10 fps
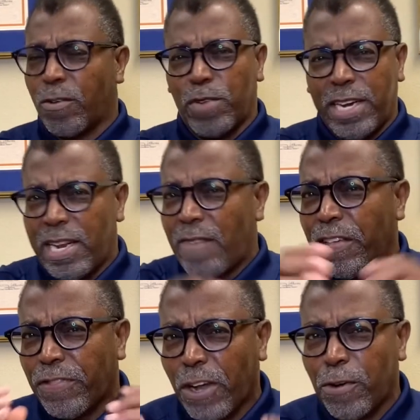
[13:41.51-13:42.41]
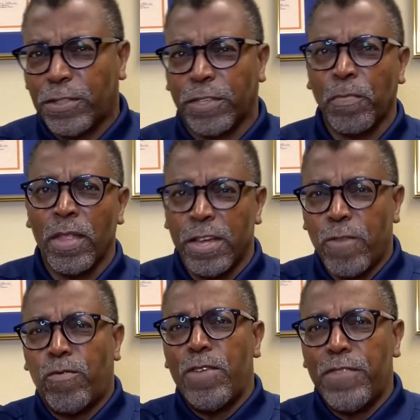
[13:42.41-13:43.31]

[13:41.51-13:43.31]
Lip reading: We'll never thirst if we